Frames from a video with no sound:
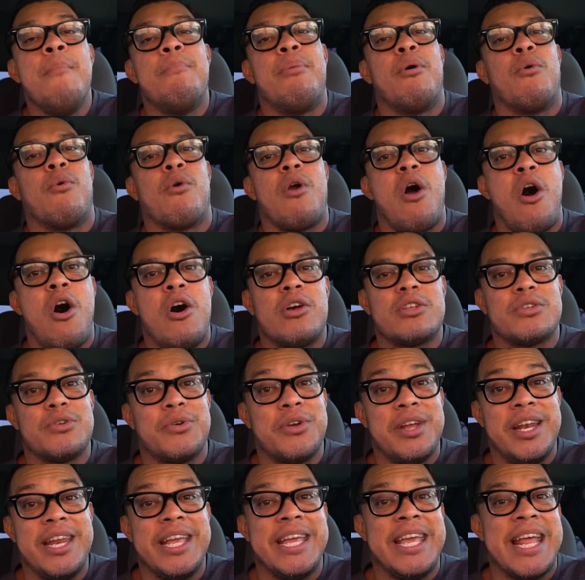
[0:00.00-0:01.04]
but we're also
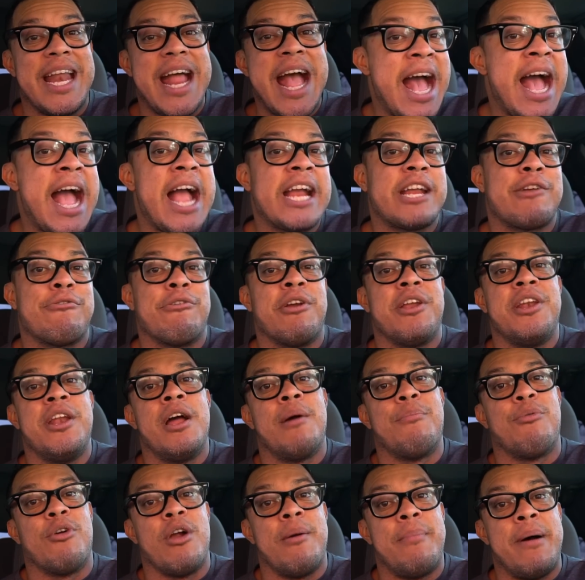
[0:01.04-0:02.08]
going to get accurate
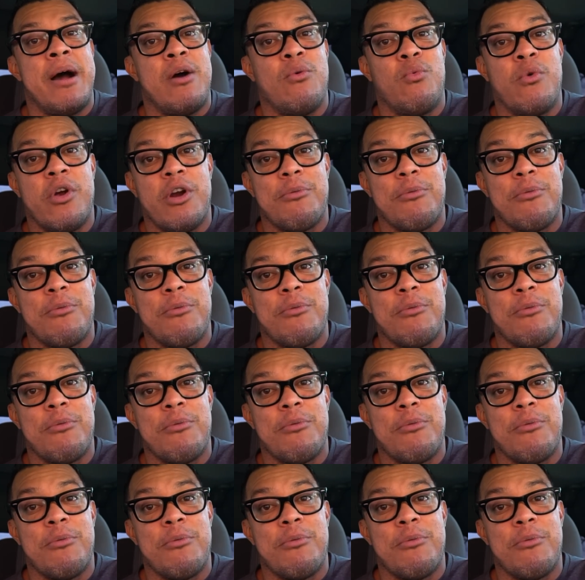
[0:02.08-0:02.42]
number about